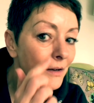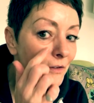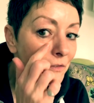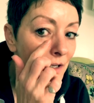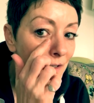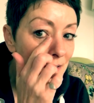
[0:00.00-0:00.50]
don't know
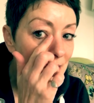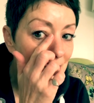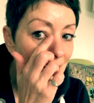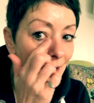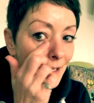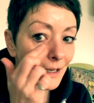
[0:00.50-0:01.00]
if you can
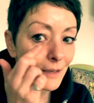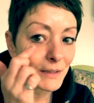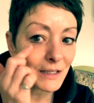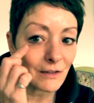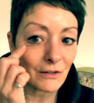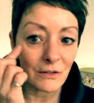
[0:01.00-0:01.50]
see. I
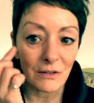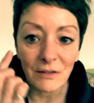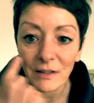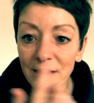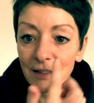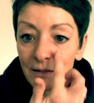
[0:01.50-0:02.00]
mean, God,
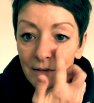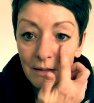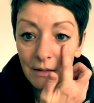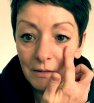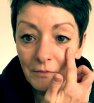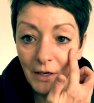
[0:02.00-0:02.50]
I don't
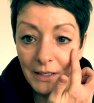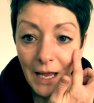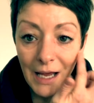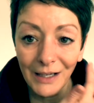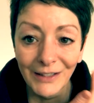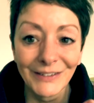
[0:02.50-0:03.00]
look good right
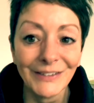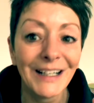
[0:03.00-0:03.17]
now.